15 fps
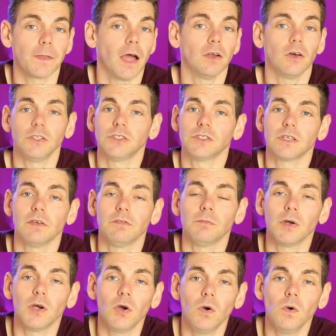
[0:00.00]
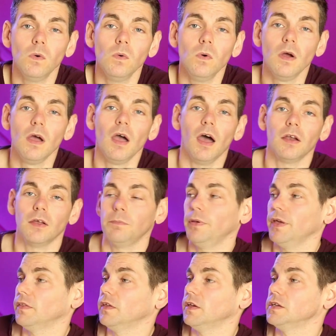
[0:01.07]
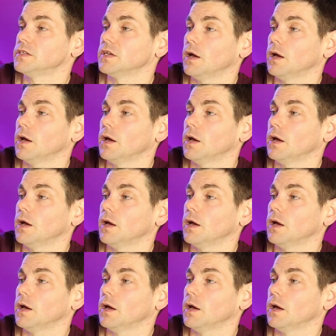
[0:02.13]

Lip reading: and I just give him a call and I pick these